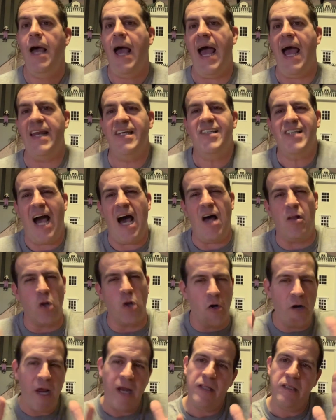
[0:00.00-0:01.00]
and he's got to
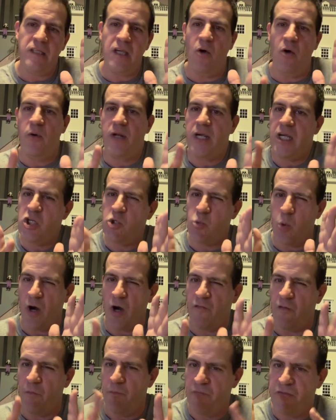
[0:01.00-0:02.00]
learn how to deal with each one
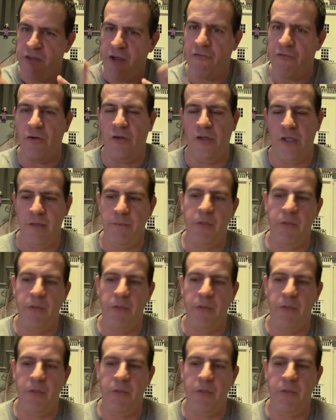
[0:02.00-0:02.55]
of them differently,